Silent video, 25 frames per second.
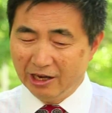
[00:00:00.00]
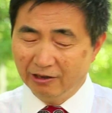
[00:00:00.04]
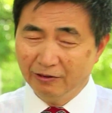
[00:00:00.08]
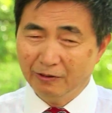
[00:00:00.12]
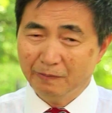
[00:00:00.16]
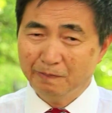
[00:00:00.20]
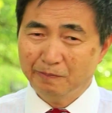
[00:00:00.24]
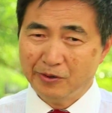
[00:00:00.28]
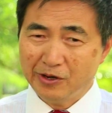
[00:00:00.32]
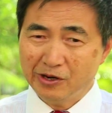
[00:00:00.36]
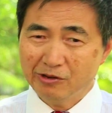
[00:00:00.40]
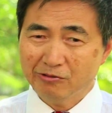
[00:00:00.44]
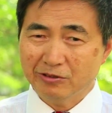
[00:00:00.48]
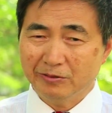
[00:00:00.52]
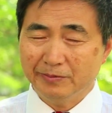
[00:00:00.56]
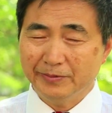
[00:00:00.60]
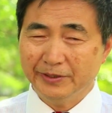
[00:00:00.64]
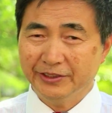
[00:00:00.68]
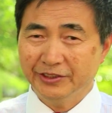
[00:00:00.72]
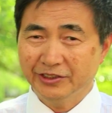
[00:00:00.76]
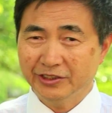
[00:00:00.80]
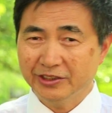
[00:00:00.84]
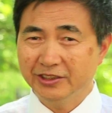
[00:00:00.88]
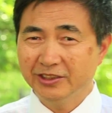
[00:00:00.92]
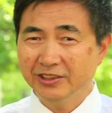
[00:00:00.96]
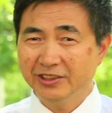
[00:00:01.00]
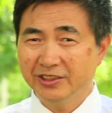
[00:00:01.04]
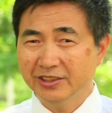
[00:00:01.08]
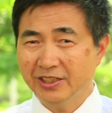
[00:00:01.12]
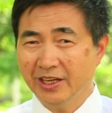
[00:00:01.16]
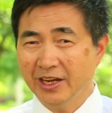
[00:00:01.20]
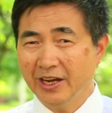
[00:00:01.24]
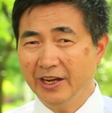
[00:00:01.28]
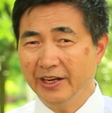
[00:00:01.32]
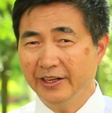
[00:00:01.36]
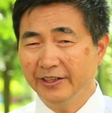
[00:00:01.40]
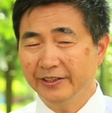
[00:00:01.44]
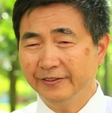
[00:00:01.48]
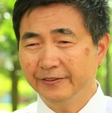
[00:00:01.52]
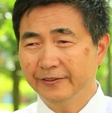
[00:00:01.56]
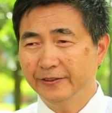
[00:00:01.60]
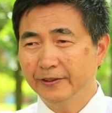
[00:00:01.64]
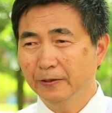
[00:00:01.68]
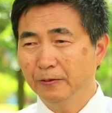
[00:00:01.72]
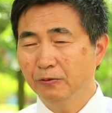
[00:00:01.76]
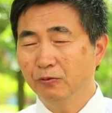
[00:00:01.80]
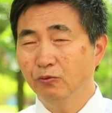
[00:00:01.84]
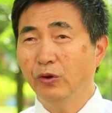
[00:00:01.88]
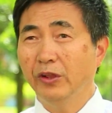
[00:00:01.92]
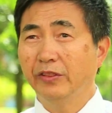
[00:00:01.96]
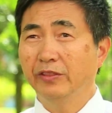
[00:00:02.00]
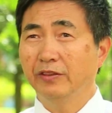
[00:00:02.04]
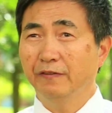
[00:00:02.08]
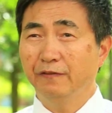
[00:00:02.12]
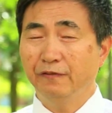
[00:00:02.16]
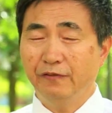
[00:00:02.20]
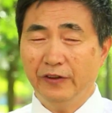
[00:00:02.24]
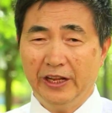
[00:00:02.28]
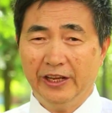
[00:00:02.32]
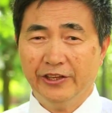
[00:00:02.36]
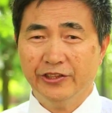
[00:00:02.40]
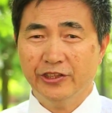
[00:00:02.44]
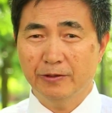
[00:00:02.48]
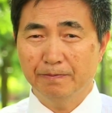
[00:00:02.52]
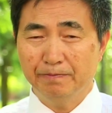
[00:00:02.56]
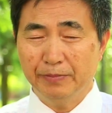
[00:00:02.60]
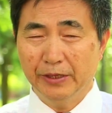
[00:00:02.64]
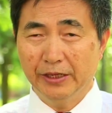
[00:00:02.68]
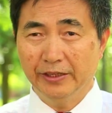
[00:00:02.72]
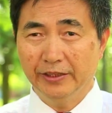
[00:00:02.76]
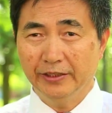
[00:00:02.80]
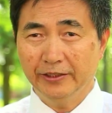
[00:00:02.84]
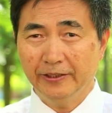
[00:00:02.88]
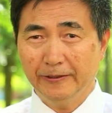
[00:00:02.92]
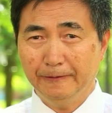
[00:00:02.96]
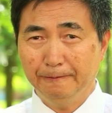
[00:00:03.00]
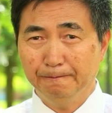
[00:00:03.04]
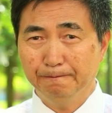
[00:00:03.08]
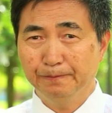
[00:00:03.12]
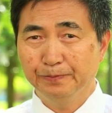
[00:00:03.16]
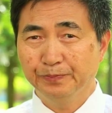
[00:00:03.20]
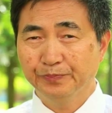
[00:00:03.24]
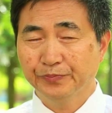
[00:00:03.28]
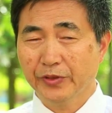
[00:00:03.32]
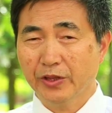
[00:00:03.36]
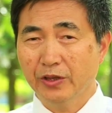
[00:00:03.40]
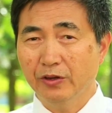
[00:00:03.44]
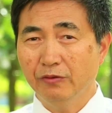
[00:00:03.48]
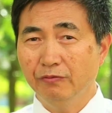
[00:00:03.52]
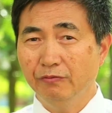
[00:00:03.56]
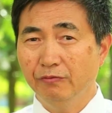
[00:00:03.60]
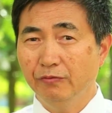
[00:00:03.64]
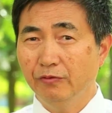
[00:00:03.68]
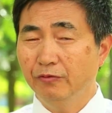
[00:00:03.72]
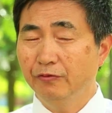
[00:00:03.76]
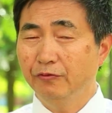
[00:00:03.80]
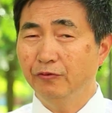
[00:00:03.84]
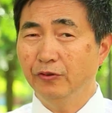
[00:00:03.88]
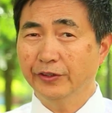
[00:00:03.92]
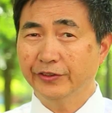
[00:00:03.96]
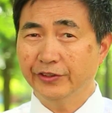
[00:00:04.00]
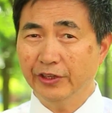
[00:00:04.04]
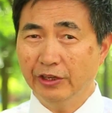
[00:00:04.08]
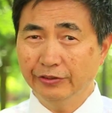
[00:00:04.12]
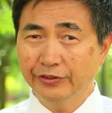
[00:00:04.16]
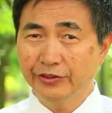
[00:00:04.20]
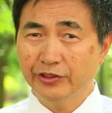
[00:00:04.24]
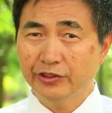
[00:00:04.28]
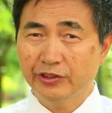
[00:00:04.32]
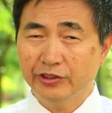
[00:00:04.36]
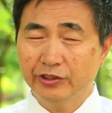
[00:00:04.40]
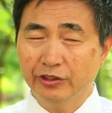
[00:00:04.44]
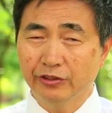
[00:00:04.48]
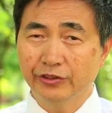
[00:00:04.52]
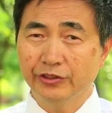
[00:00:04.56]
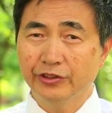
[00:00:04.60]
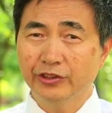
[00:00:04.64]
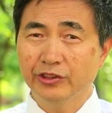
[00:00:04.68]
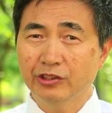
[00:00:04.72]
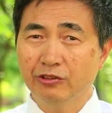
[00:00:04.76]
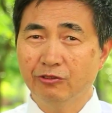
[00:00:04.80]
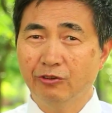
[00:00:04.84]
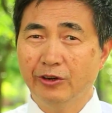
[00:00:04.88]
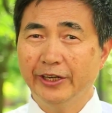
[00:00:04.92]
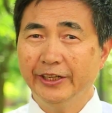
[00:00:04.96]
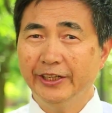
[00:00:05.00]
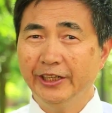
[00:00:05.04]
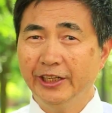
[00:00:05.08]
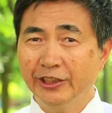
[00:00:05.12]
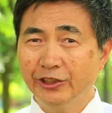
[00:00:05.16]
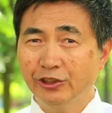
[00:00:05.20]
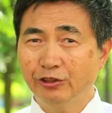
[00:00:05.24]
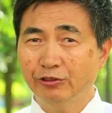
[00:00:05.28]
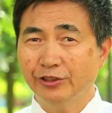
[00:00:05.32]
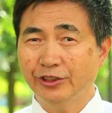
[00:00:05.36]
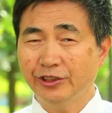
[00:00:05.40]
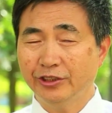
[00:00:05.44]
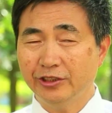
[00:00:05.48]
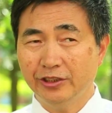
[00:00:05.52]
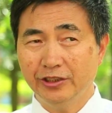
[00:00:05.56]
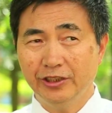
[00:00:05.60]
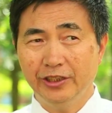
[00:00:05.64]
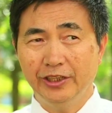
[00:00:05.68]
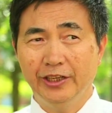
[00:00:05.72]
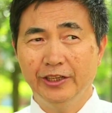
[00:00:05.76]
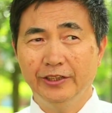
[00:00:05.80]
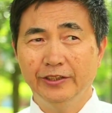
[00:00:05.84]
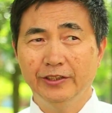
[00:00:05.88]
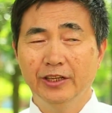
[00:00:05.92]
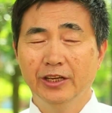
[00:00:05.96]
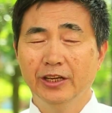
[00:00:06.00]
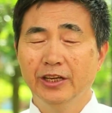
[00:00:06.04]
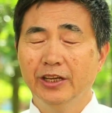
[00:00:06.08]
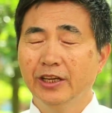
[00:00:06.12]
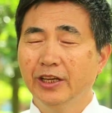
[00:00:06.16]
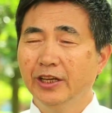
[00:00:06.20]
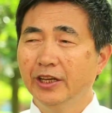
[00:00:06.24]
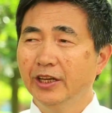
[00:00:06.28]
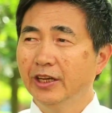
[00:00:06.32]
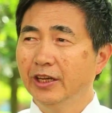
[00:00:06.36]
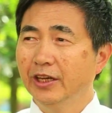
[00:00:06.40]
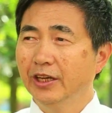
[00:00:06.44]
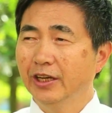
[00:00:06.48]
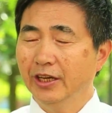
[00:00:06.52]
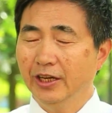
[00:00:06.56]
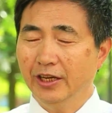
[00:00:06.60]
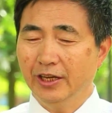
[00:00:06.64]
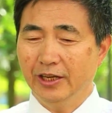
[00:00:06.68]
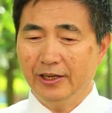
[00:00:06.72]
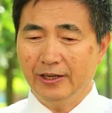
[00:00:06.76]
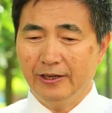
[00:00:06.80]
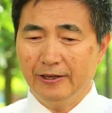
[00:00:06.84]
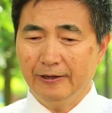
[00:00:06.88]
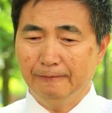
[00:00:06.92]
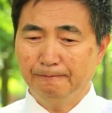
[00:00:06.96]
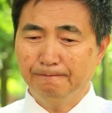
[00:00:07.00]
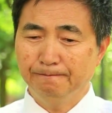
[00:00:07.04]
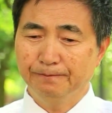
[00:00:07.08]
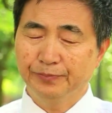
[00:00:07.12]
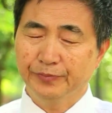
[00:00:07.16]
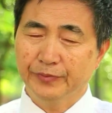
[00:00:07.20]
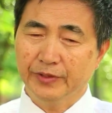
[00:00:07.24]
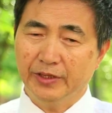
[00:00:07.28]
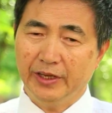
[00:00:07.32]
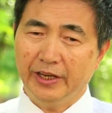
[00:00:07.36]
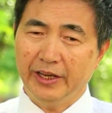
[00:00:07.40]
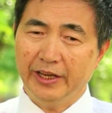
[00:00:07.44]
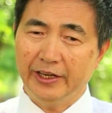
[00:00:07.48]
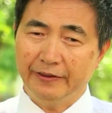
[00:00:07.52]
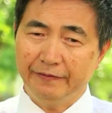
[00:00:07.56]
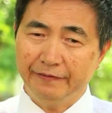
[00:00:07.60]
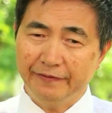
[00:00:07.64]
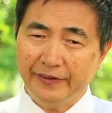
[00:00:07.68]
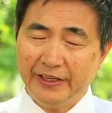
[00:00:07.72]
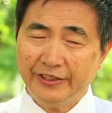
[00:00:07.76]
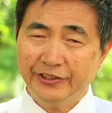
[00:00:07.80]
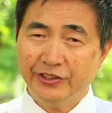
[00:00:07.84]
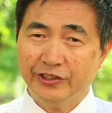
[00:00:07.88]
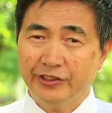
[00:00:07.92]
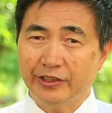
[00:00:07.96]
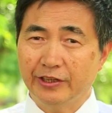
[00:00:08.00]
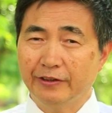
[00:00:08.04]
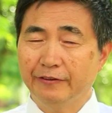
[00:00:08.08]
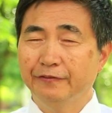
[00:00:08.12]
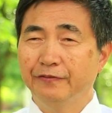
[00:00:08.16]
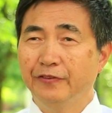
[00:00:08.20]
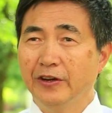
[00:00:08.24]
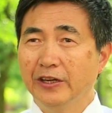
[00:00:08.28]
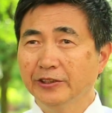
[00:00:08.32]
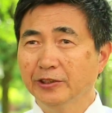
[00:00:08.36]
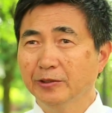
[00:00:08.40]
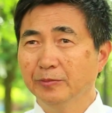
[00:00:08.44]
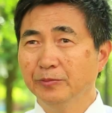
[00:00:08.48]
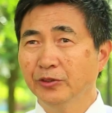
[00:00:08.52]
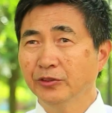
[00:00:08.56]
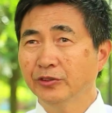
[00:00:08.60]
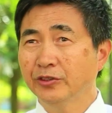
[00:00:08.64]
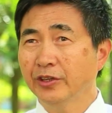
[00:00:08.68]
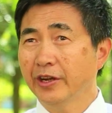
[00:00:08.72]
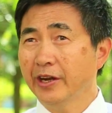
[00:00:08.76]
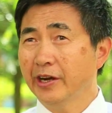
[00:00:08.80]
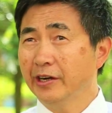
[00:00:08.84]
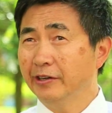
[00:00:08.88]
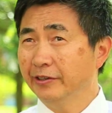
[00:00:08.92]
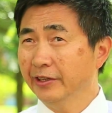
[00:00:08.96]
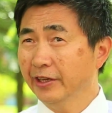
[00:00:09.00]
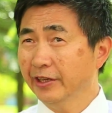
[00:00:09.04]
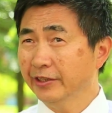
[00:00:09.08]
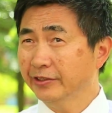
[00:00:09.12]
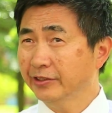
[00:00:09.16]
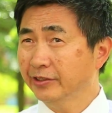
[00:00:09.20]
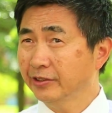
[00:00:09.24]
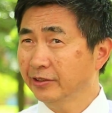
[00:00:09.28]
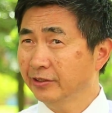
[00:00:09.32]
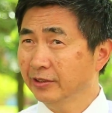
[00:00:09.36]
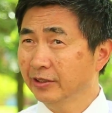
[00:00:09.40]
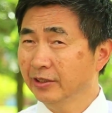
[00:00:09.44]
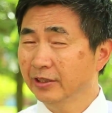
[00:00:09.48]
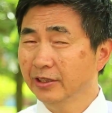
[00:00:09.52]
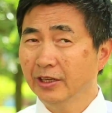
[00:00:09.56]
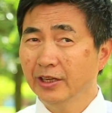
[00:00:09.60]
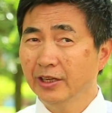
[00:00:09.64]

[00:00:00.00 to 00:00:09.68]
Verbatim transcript: Our program is designed with the flexibility. For those students who are interested in advancing their fundamental areas,